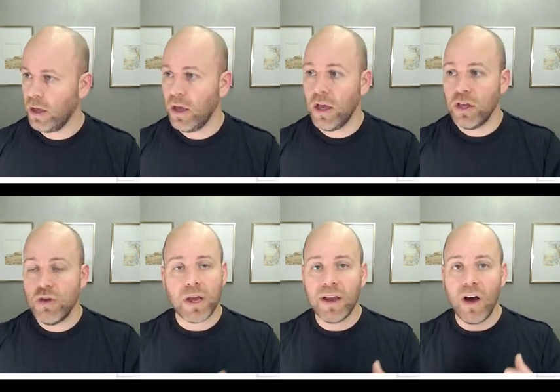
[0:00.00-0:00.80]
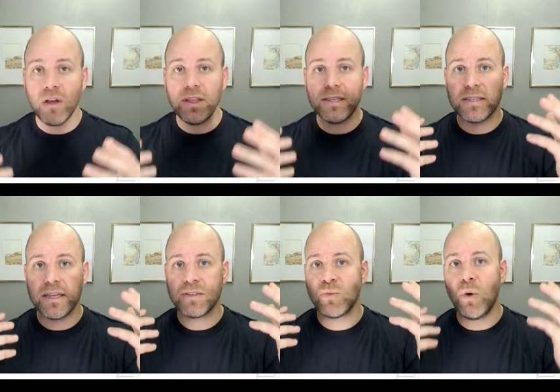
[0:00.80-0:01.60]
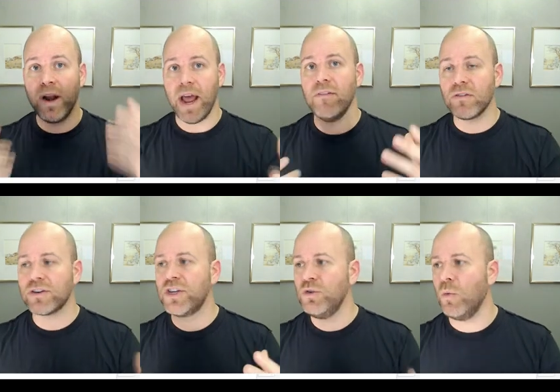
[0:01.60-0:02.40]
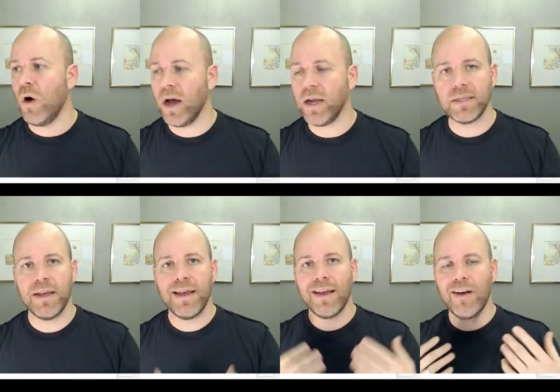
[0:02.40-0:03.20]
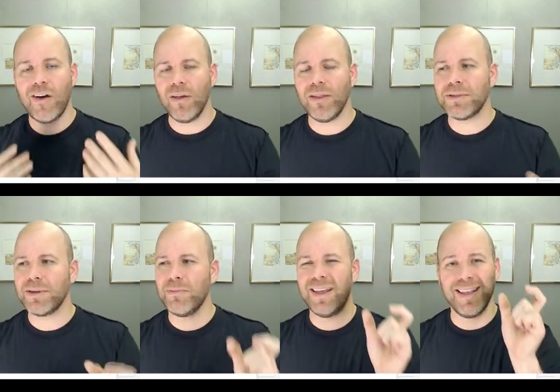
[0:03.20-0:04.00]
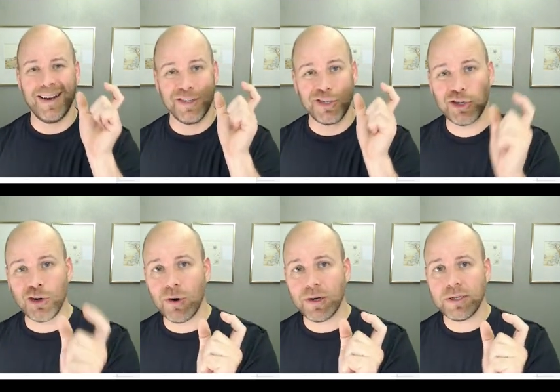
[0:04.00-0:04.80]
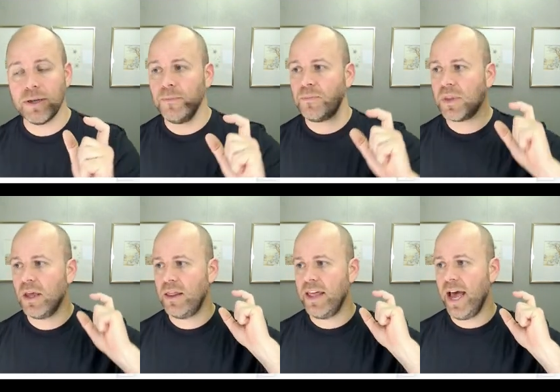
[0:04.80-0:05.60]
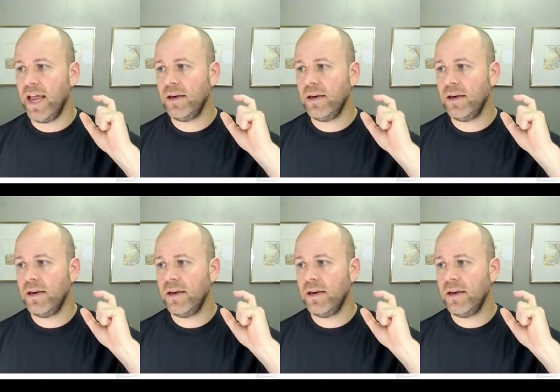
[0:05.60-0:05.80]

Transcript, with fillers: You can call these things whatever you want. Call them something that is short, that